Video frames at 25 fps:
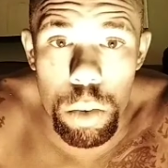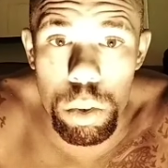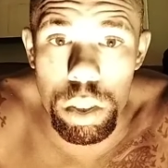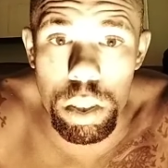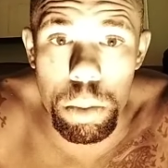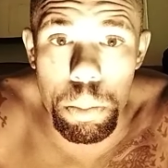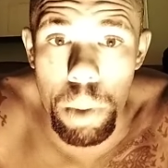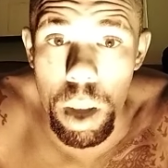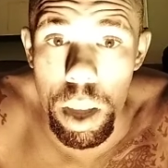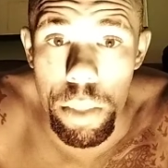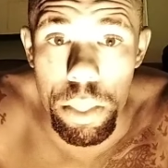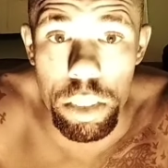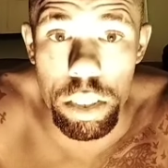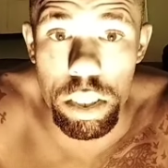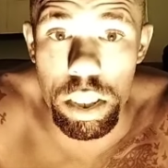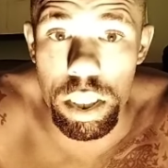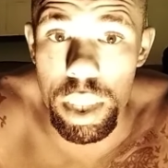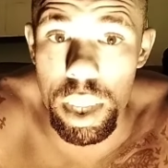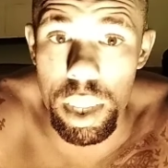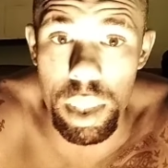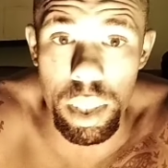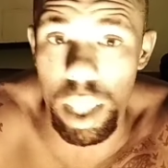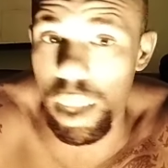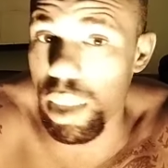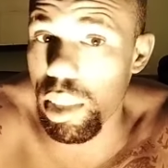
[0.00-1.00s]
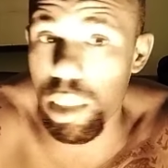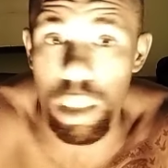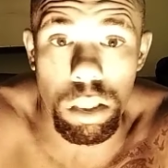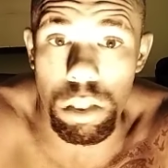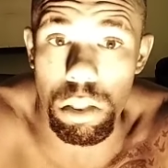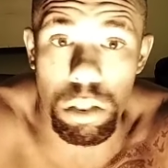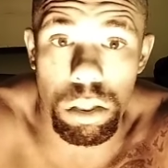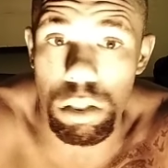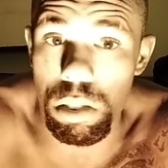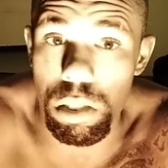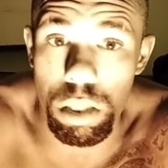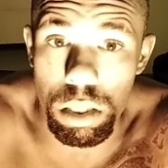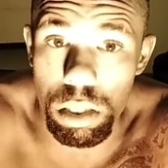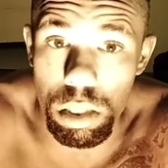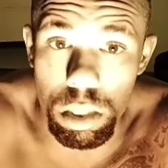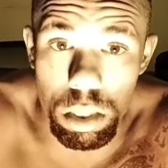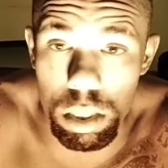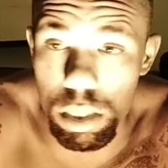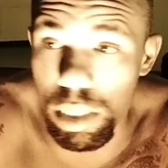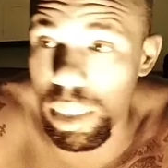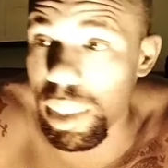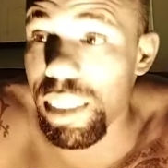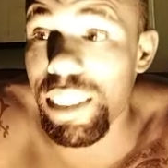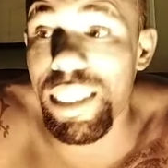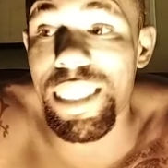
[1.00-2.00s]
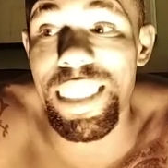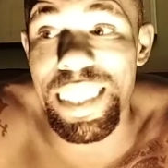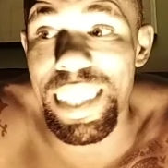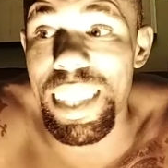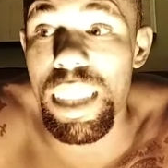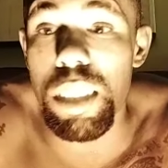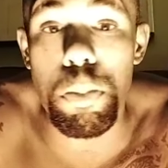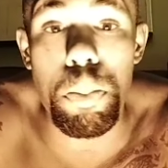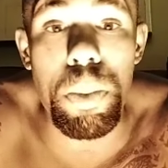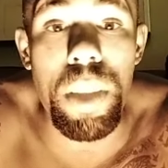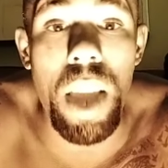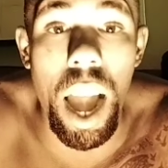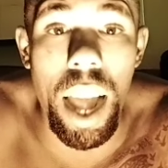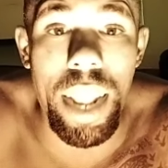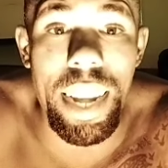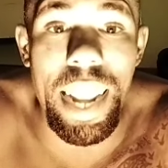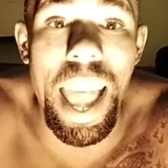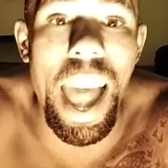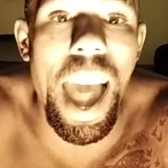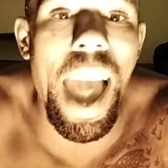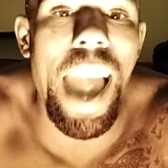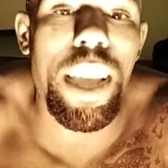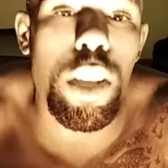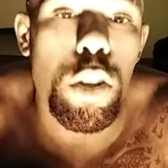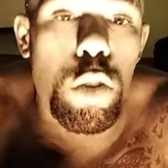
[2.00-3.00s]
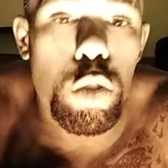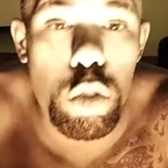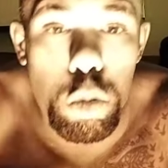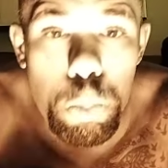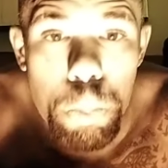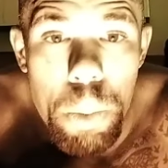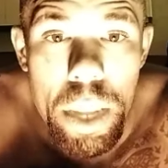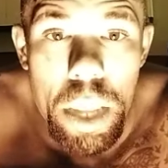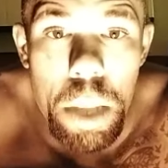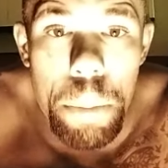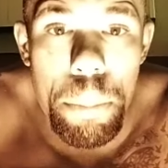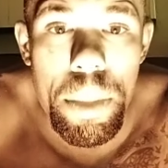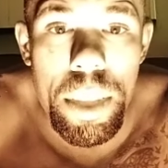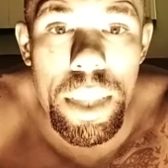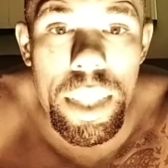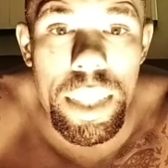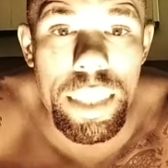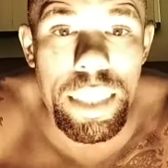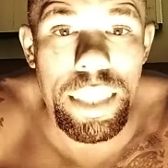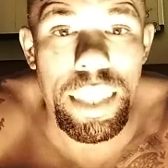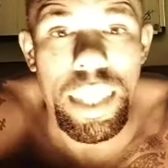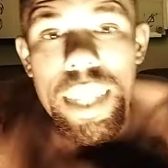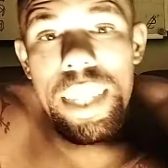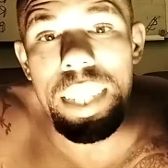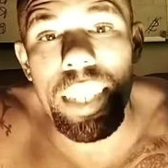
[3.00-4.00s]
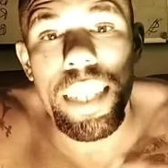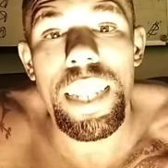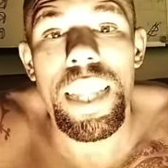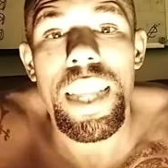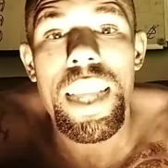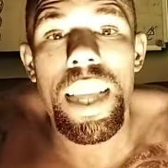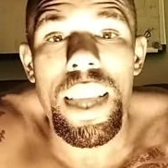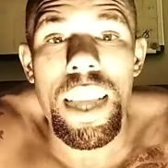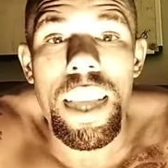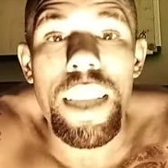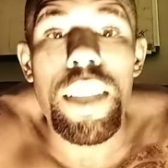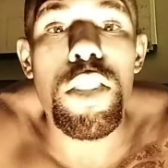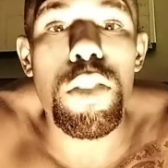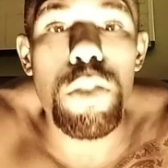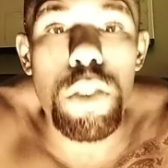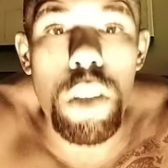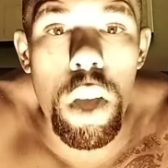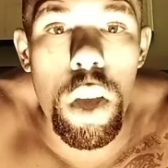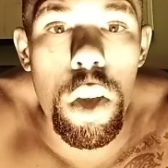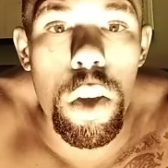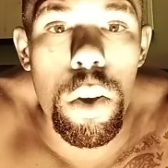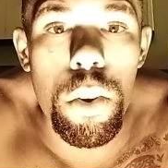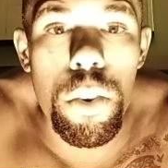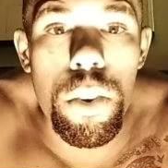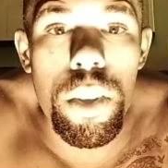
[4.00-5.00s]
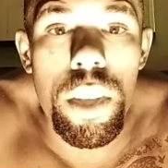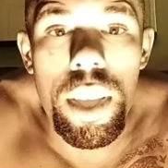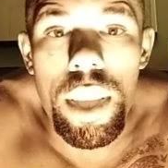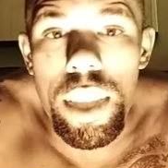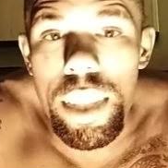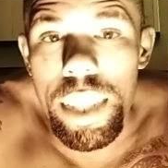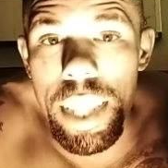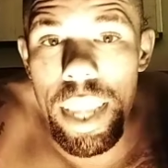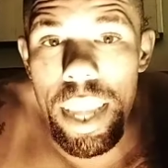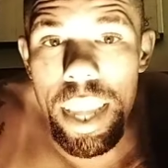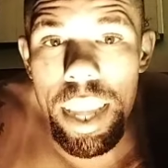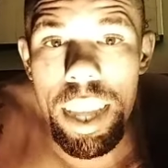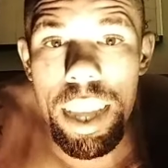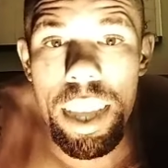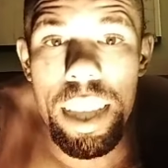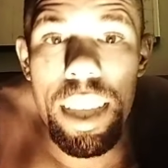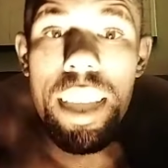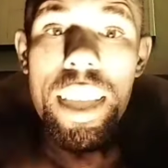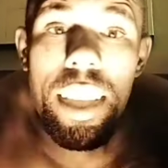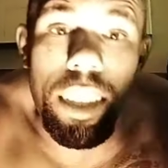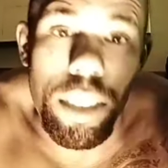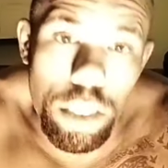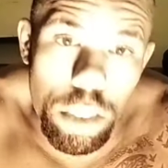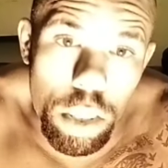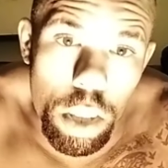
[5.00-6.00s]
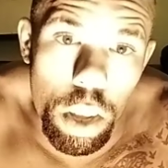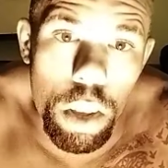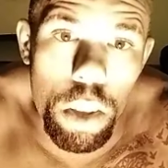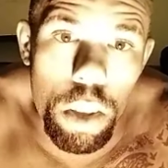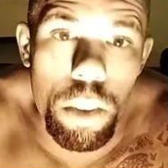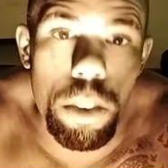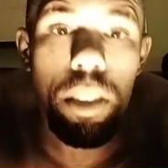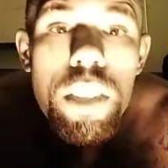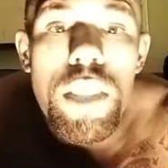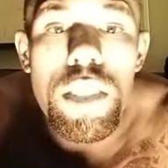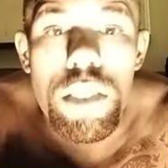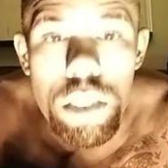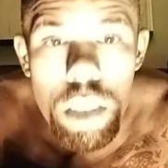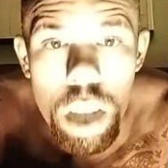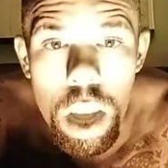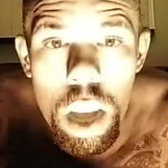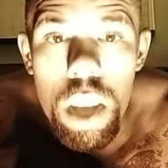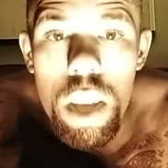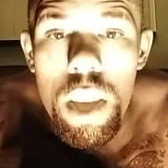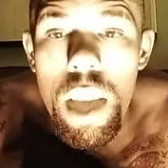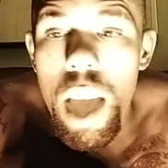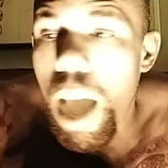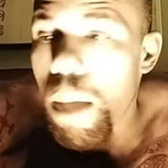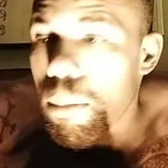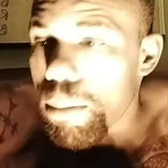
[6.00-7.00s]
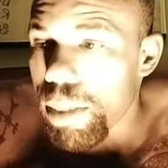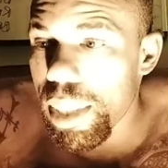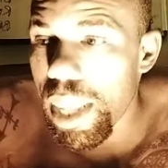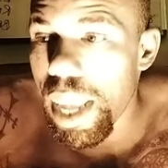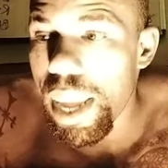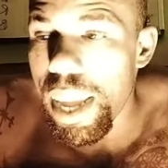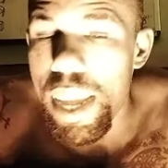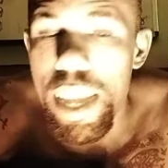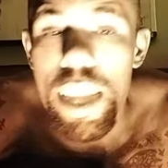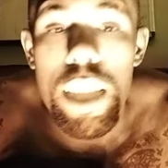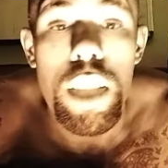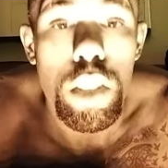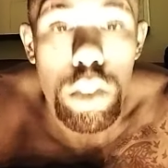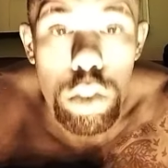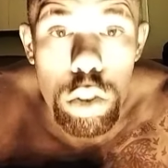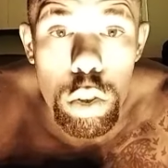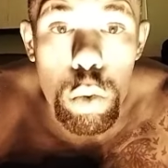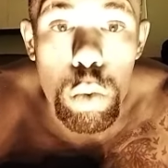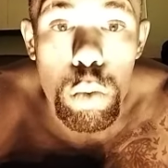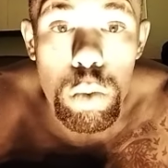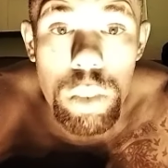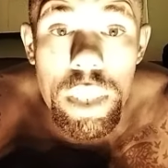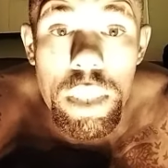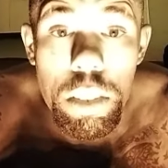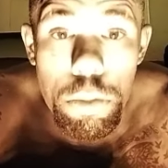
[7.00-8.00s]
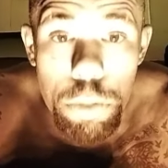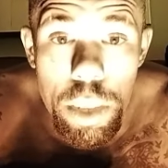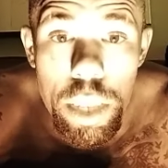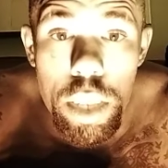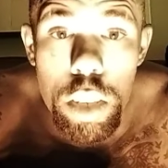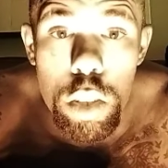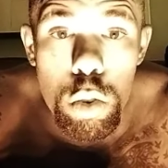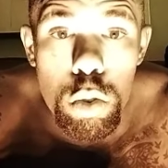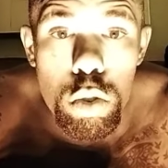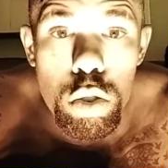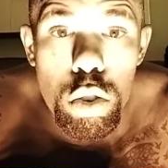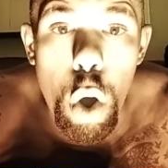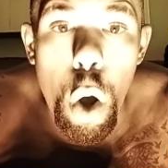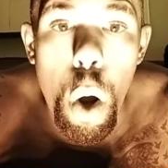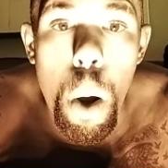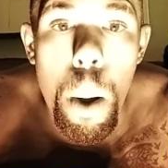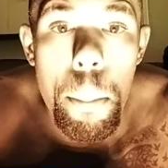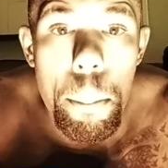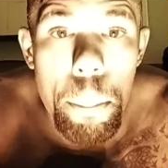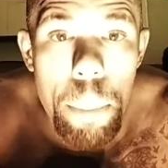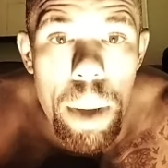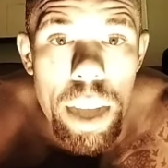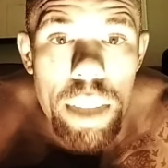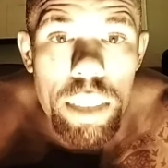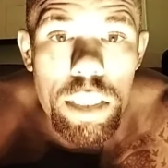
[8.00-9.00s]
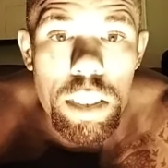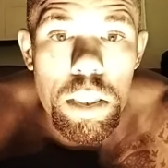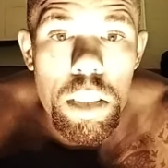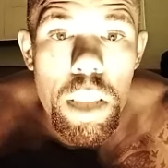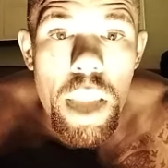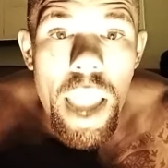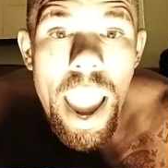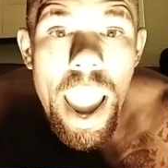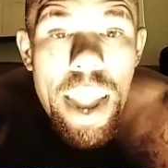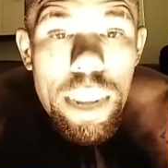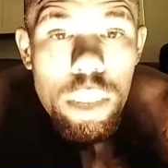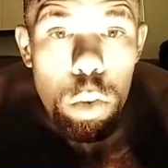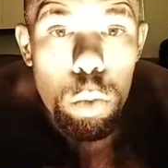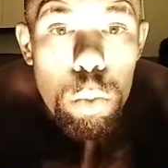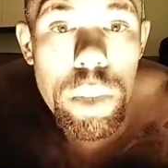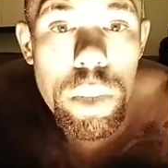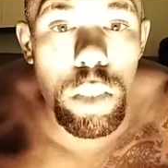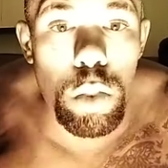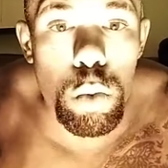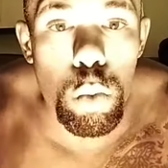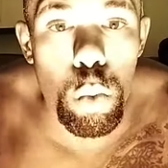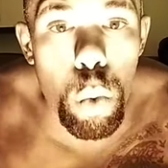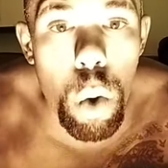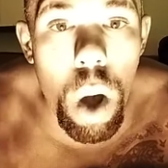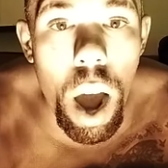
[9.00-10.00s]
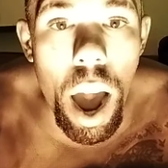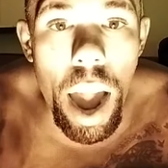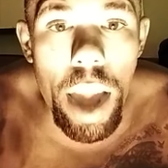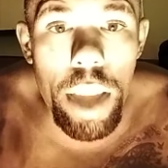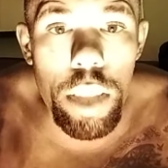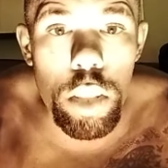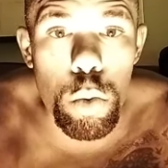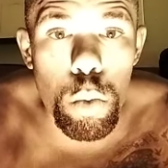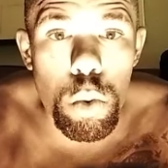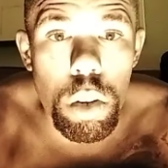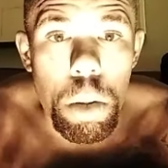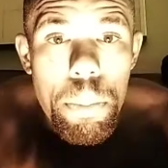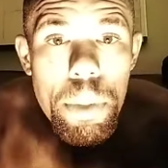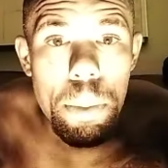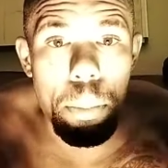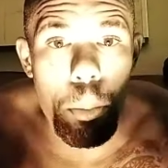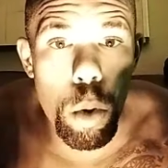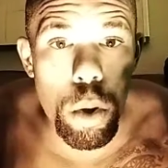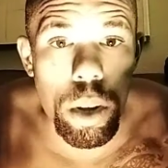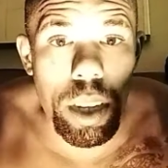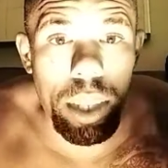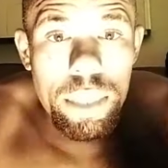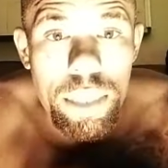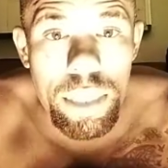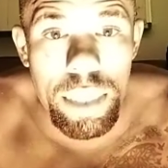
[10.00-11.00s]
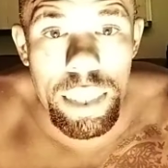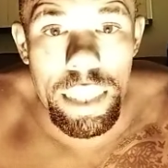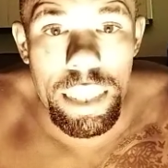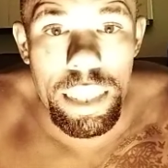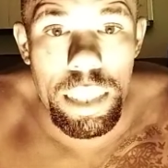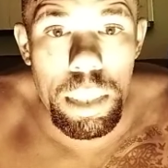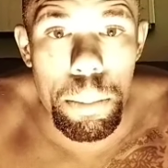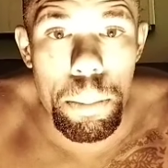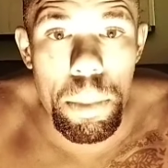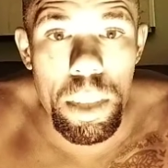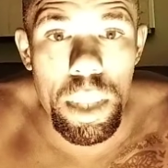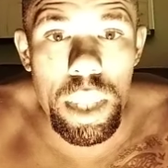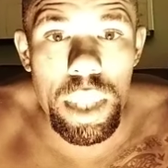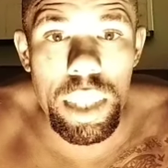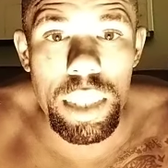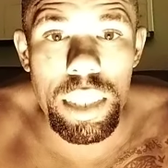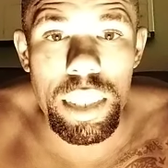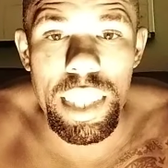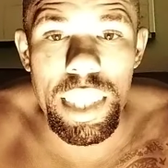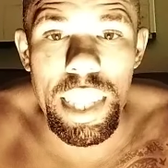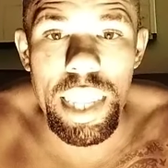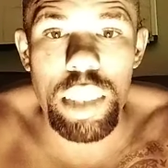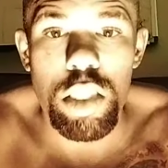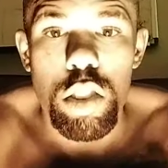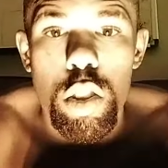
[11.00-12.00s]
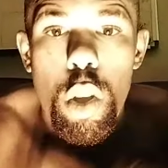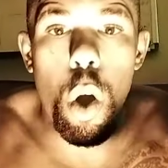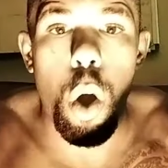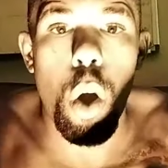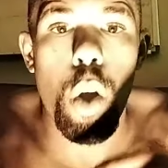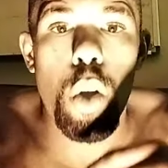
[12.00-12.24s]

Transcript: with some other shit. Like, you know, this is it's beyond that. I ain't gonna speak it, because then, you know, yeah. So I'm saying, so these videos are a must. And the reason why you want to be more consistent, because it's